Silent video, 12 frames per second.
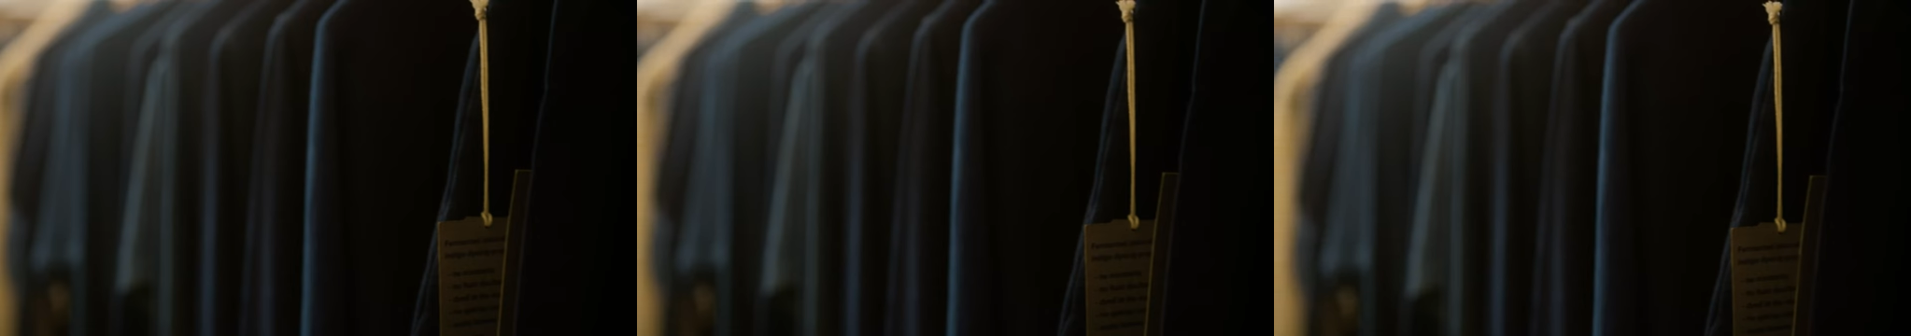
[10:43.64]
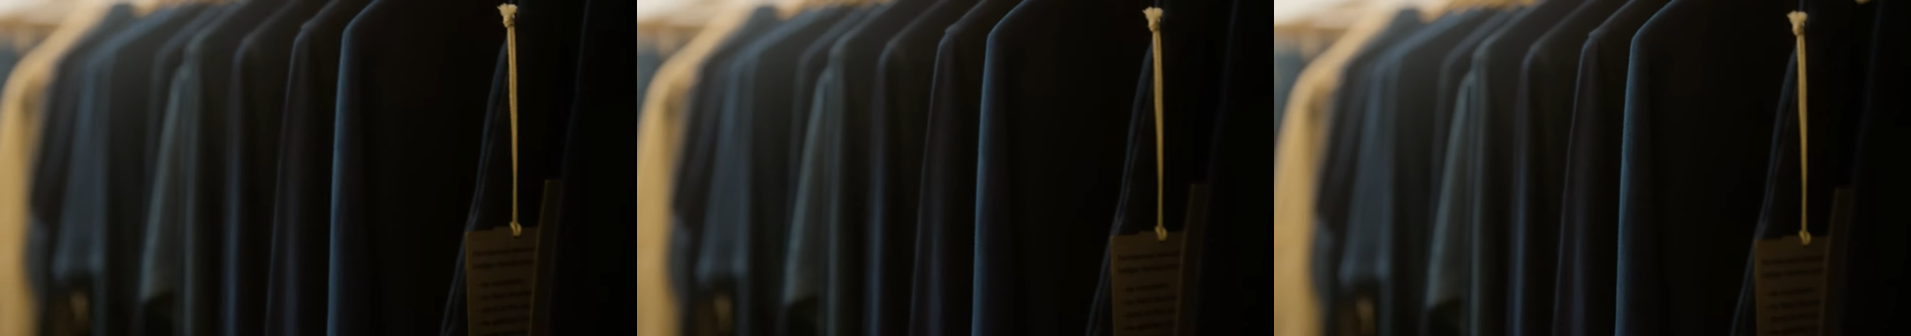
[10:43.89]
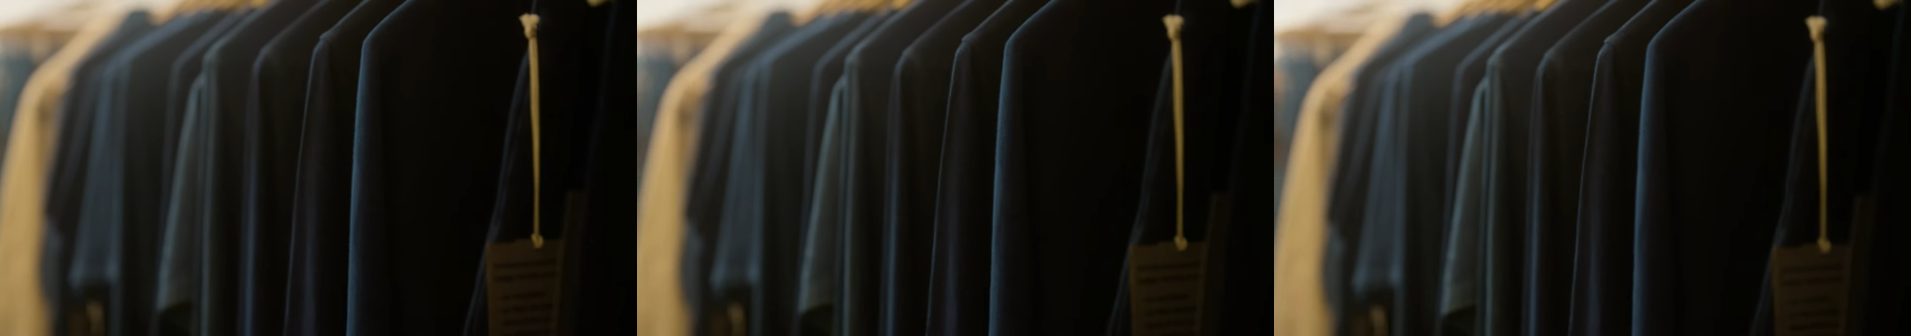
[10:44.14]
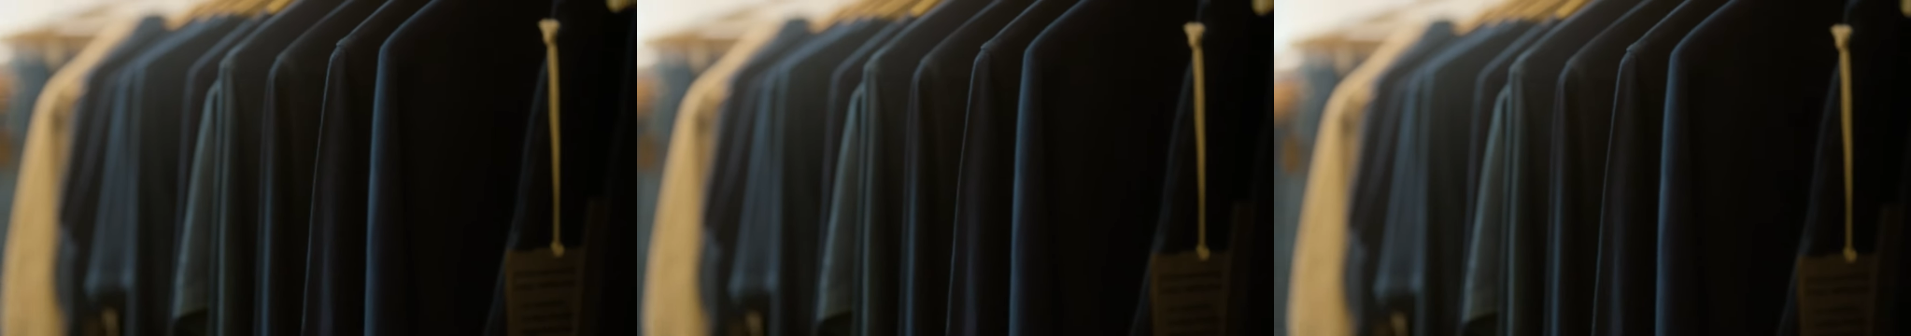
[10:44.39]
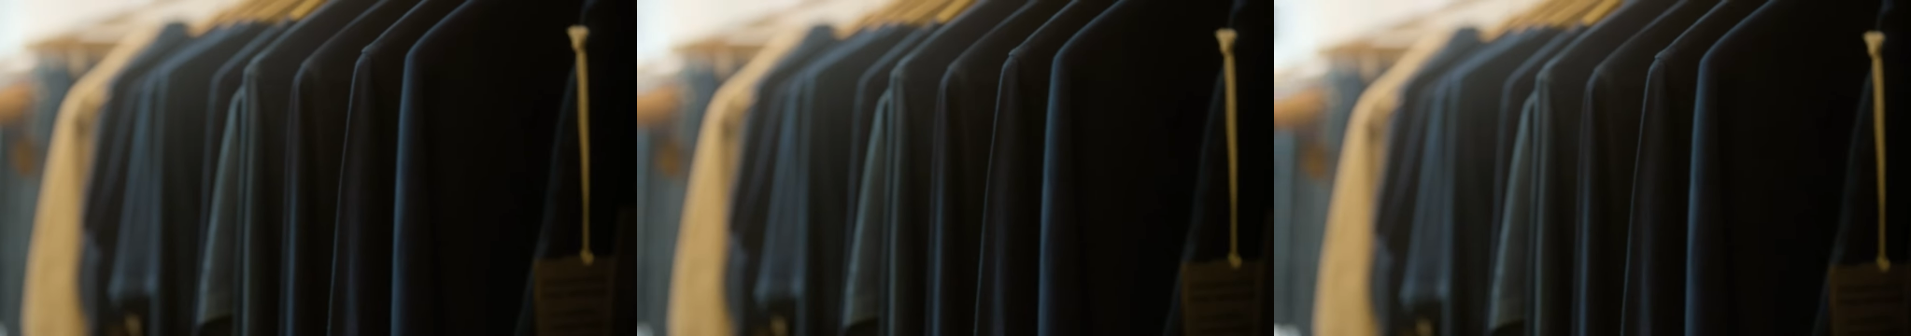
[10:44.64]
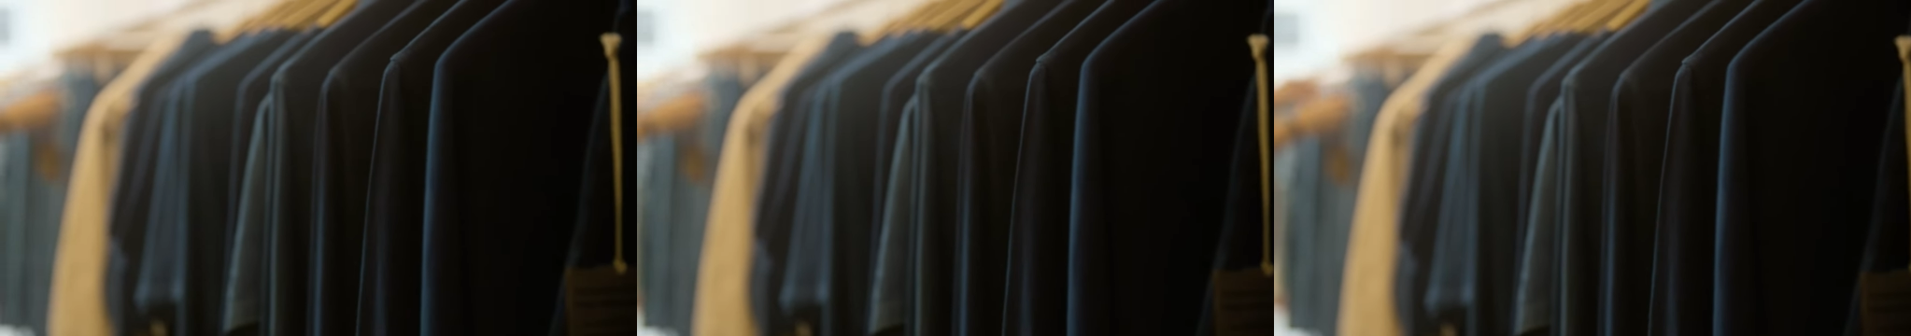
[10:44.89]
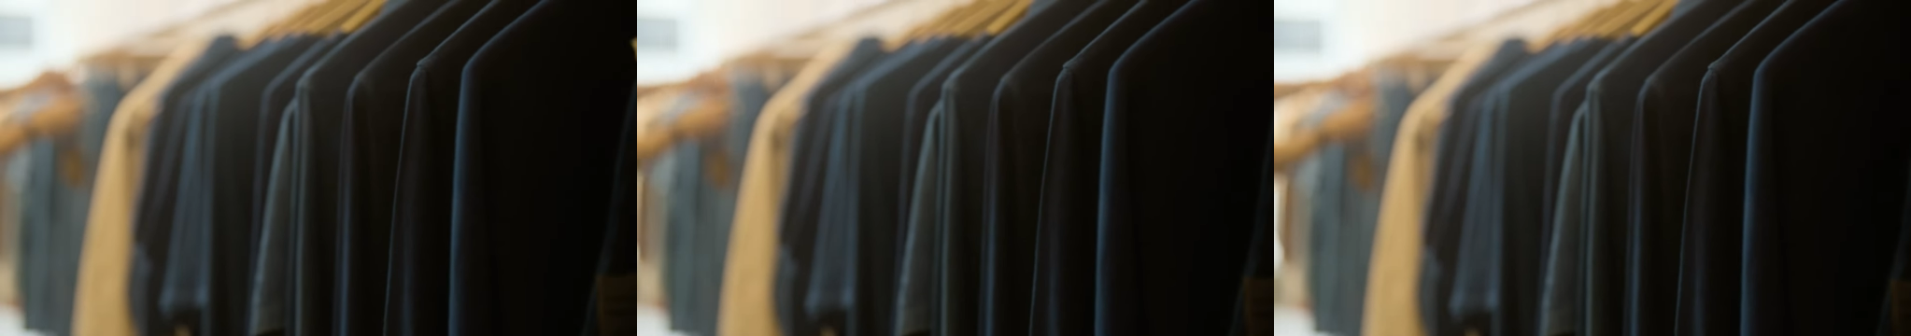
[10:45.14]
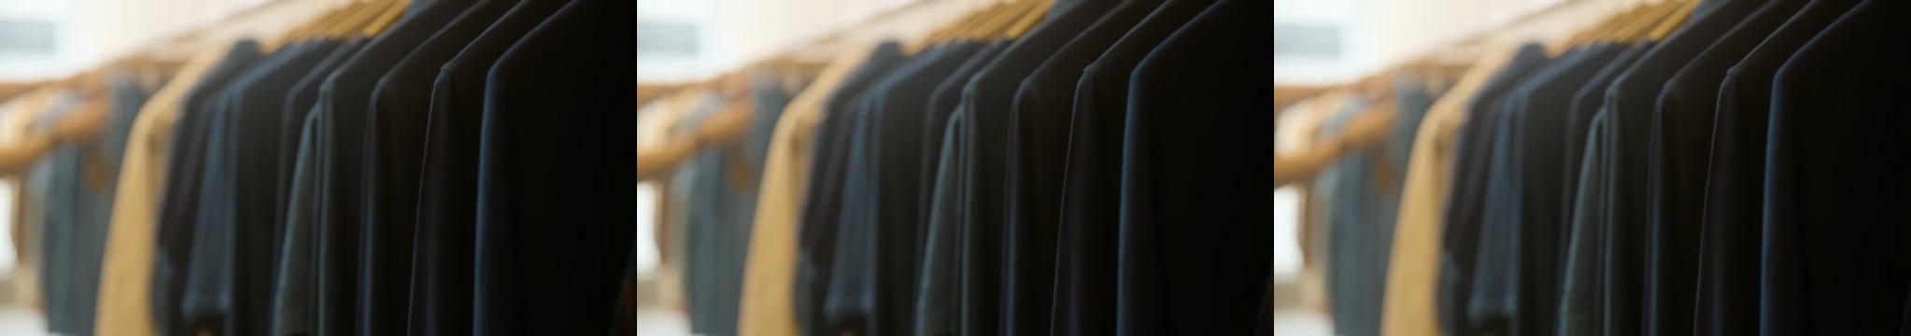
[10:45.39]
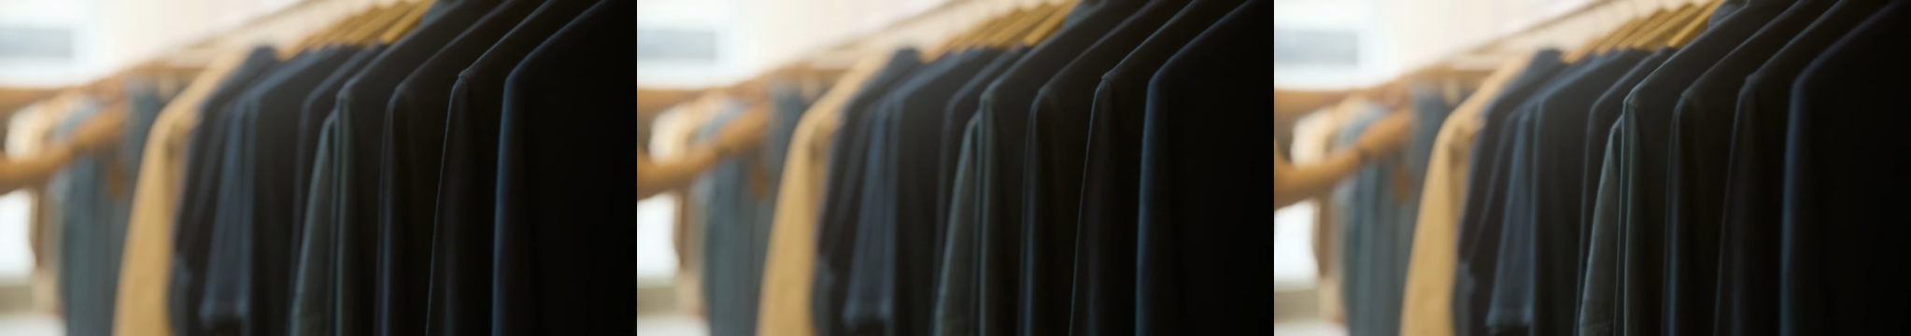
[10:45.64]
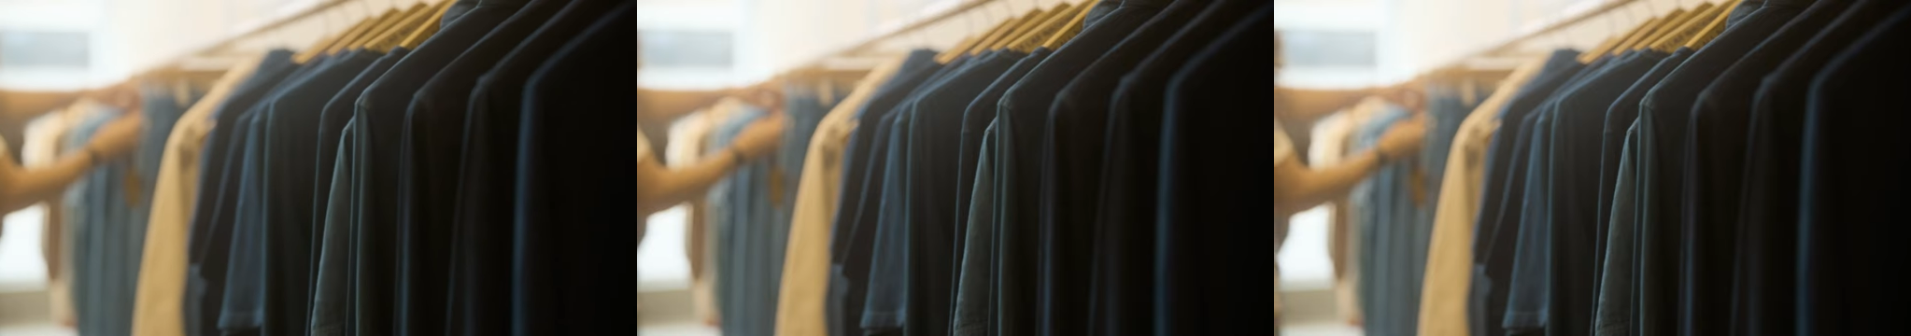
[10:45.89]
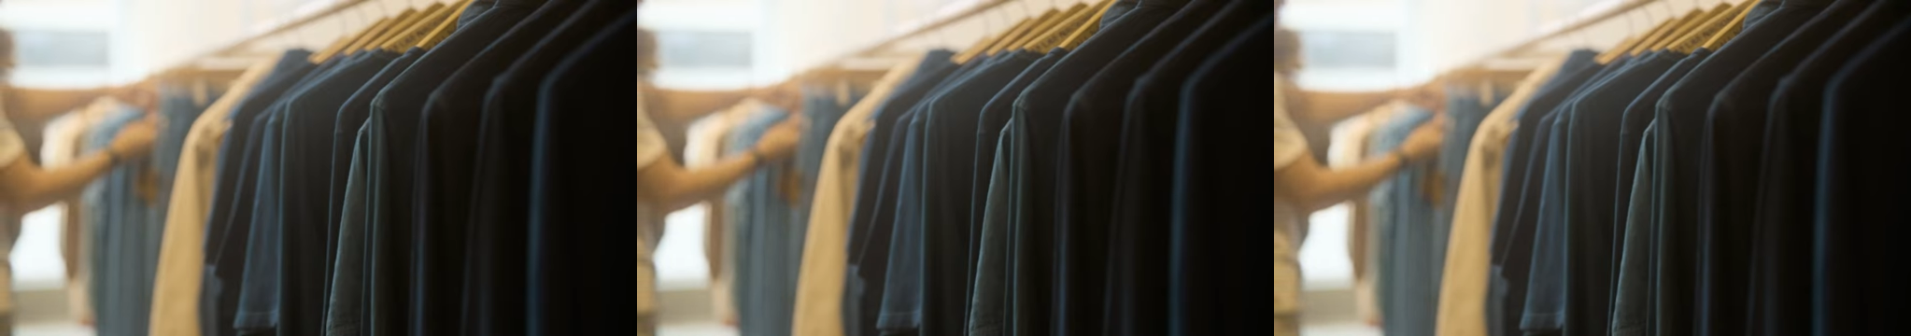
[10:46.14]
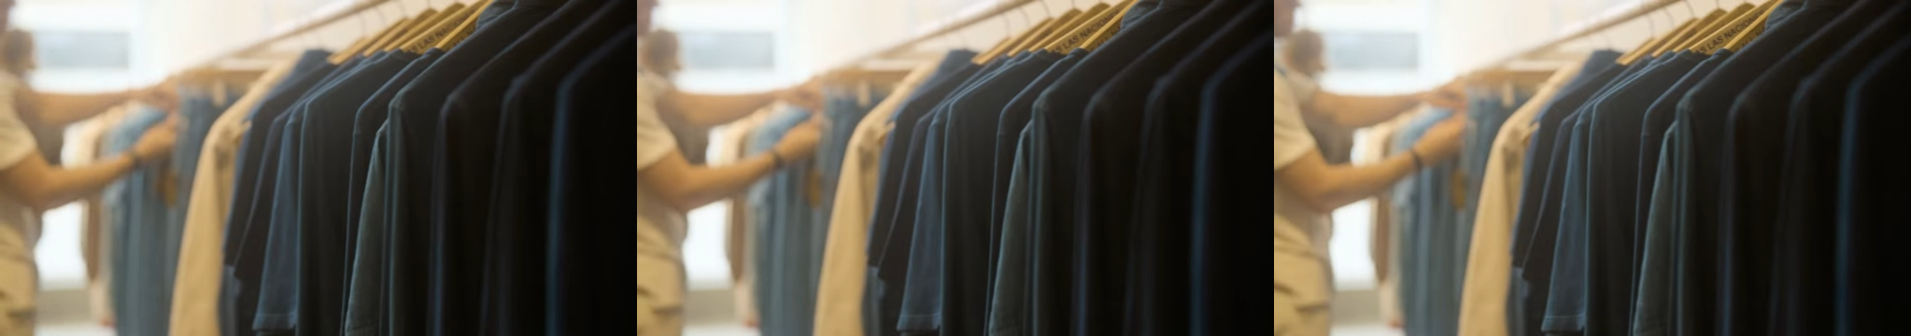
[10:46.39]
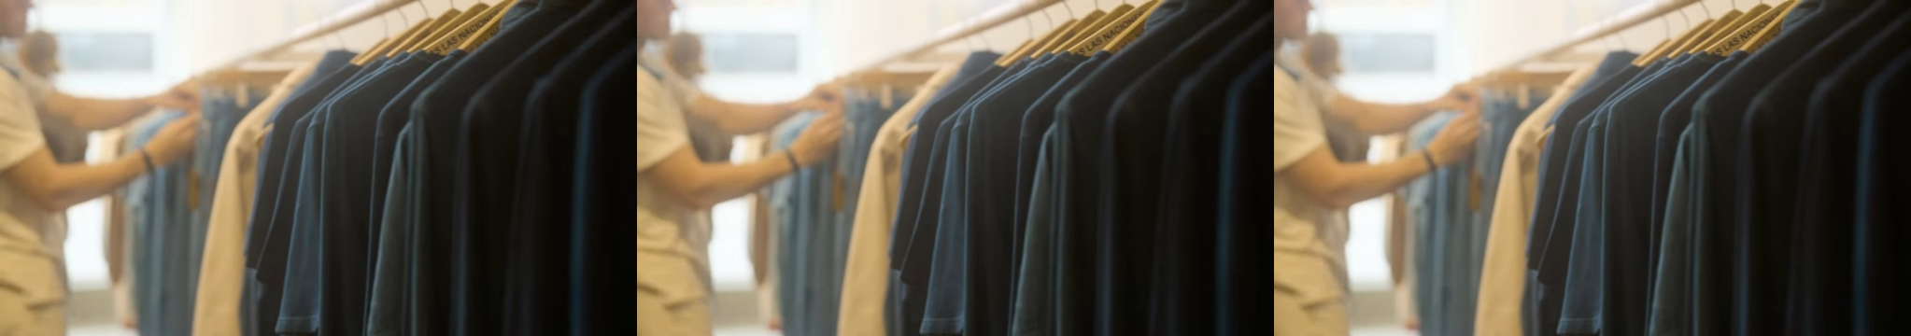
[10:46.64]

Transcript: (no speaker visible)